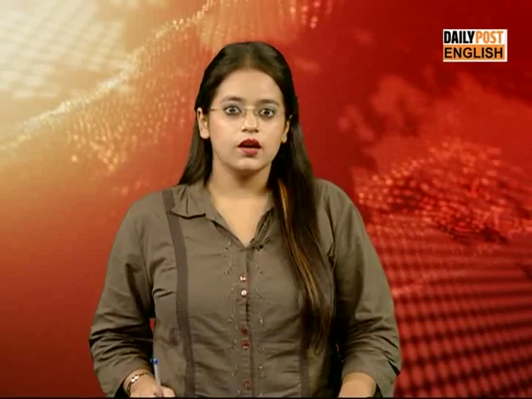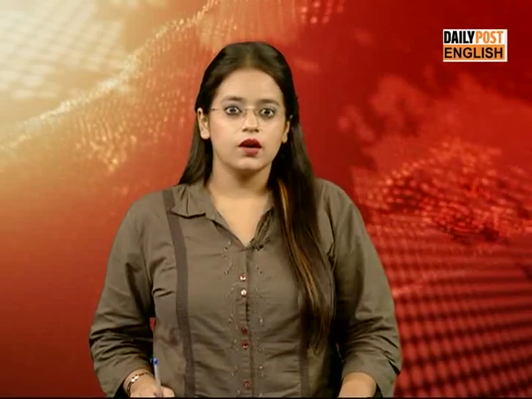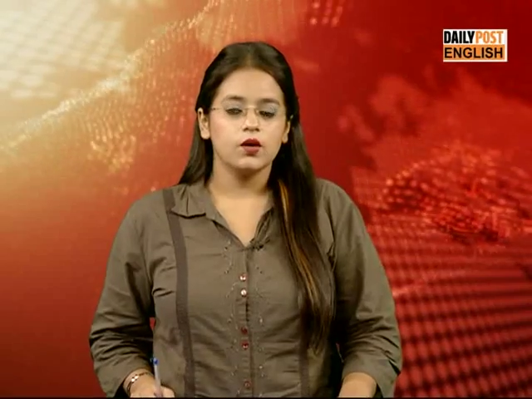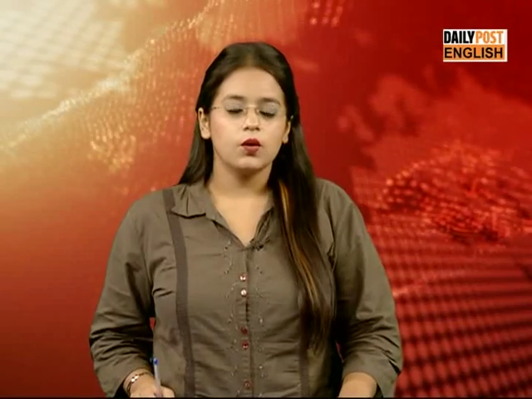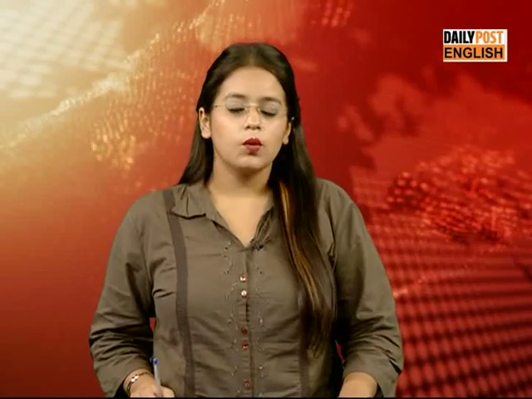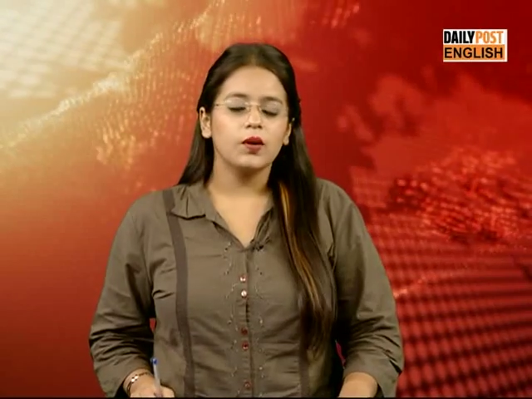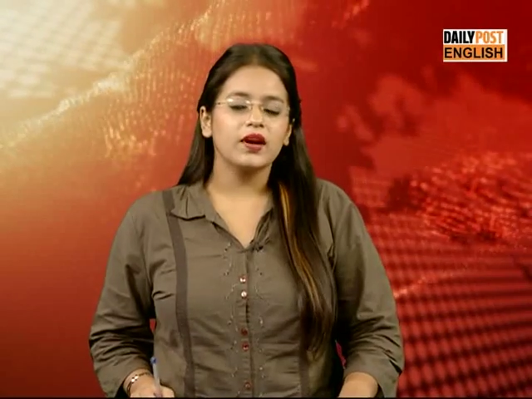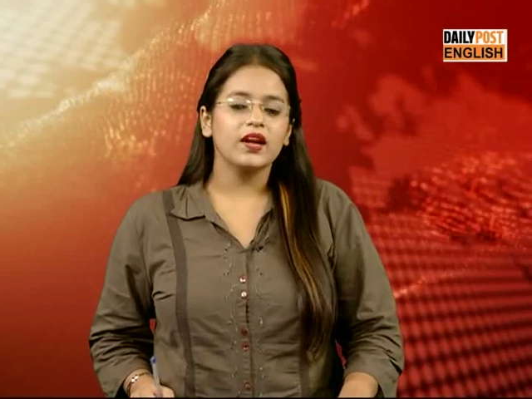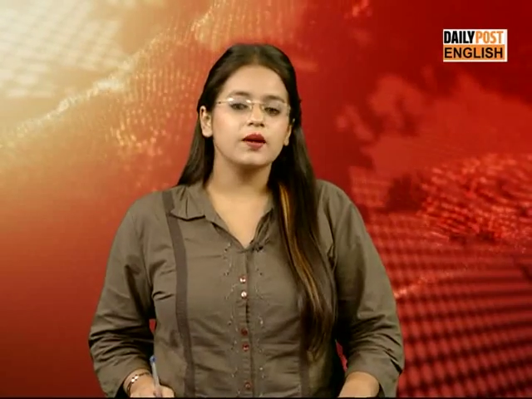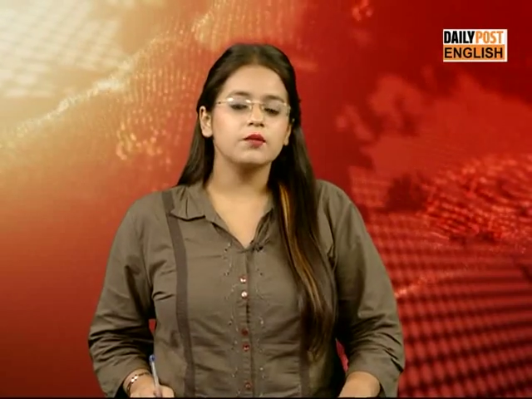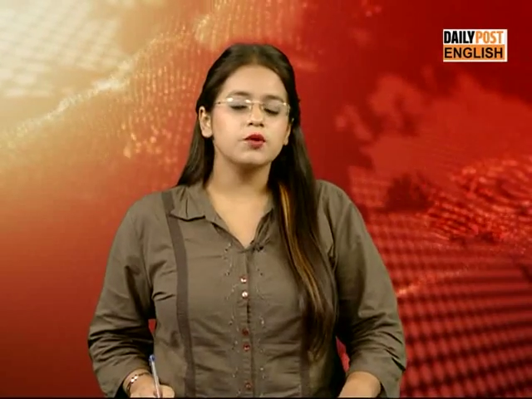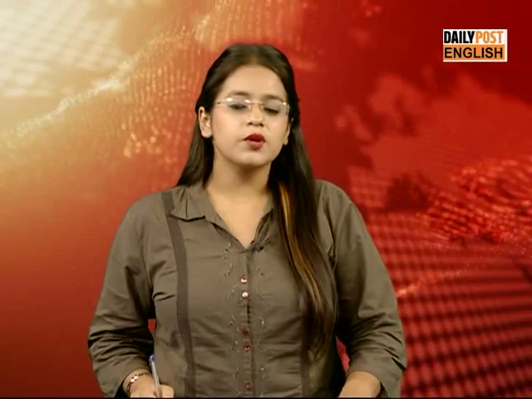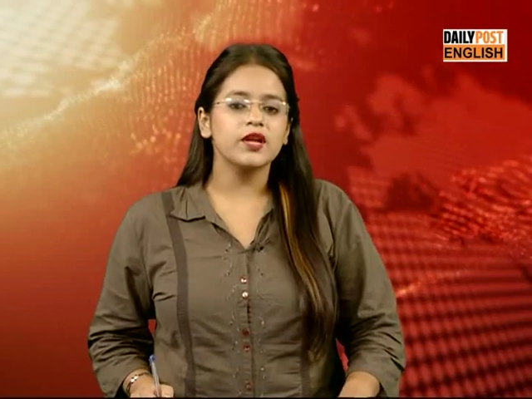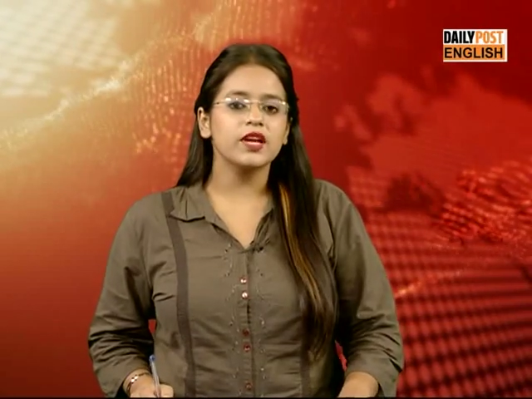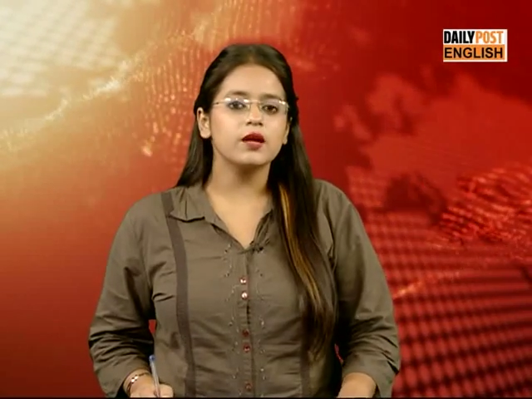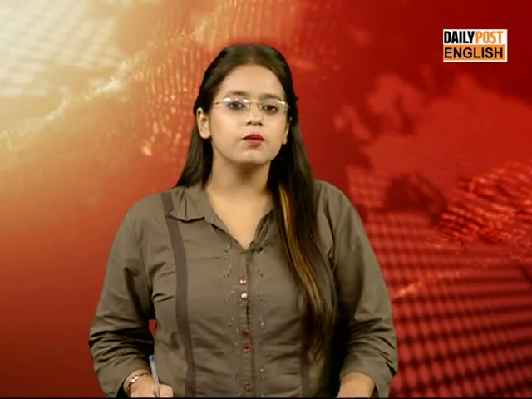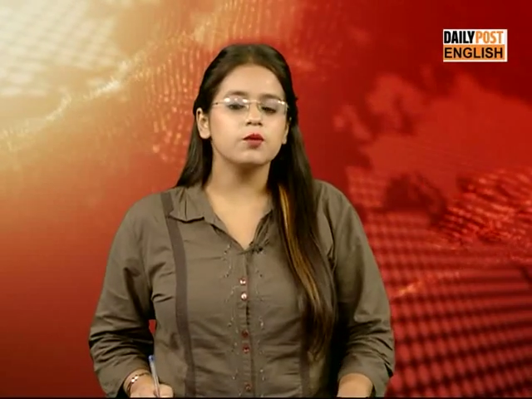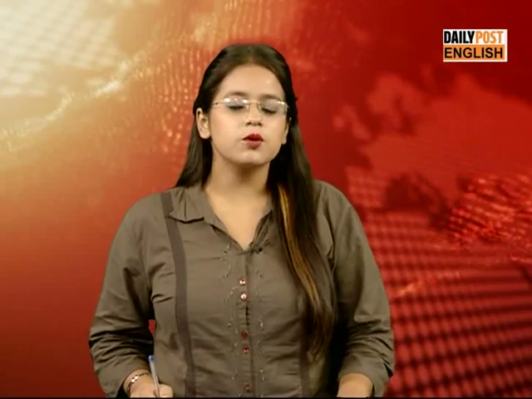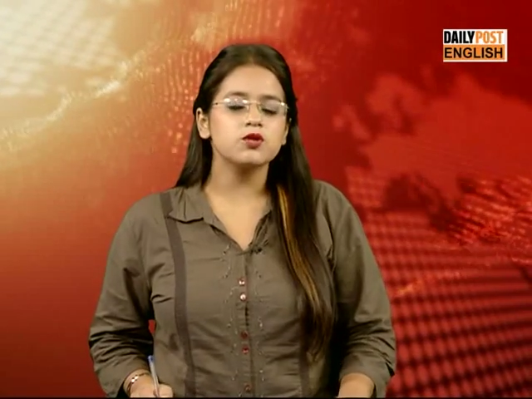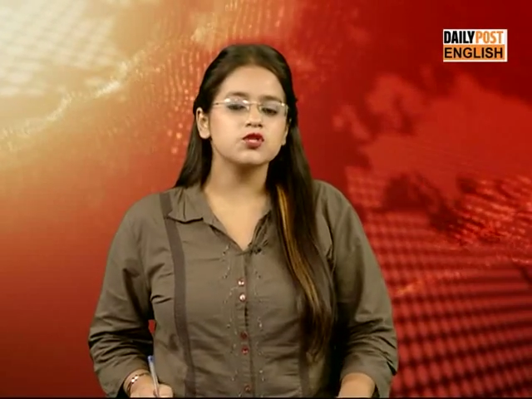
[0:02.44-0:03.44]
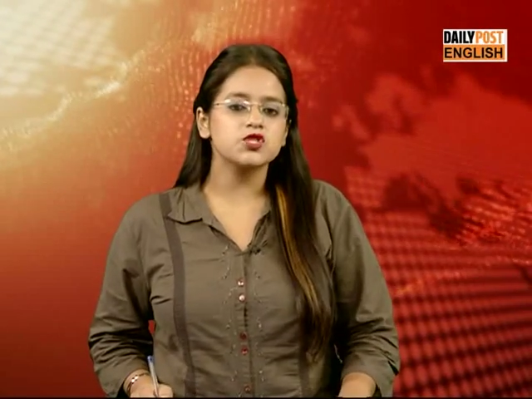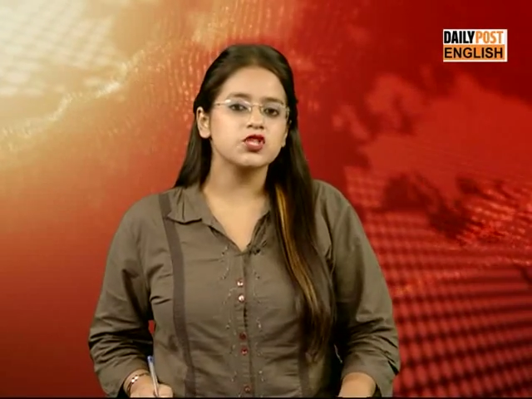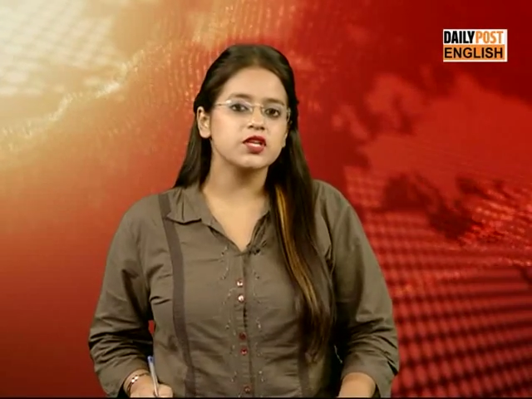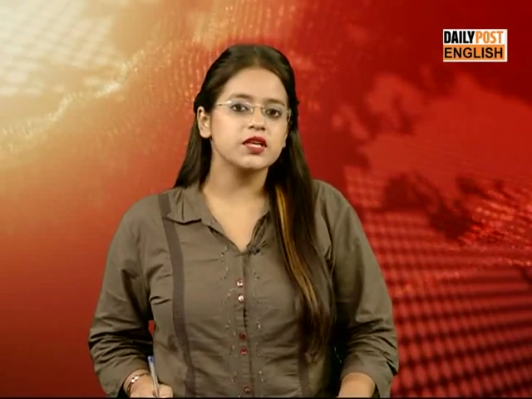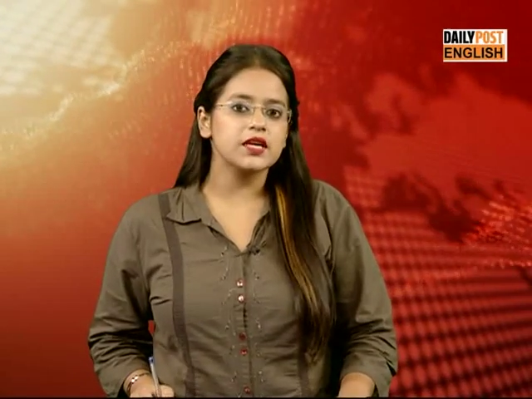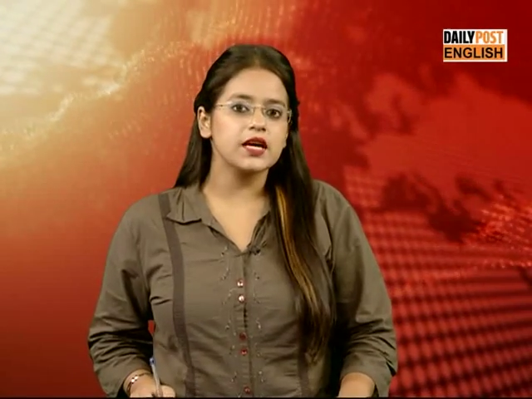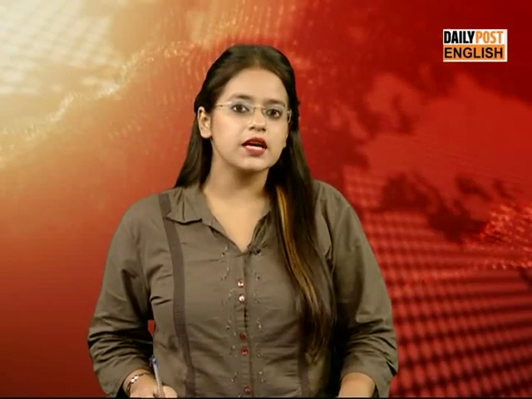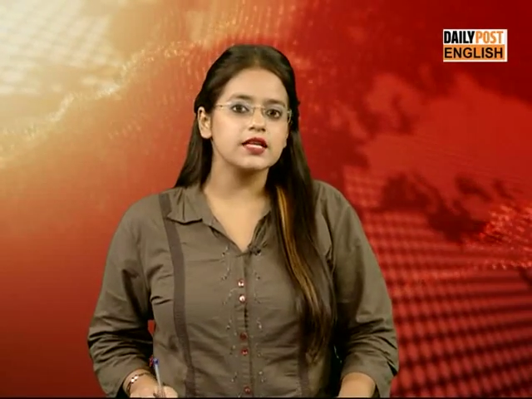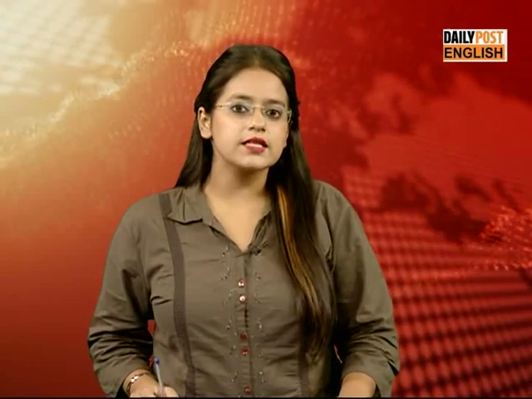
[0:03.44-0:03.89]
Welcome to Daily Post India.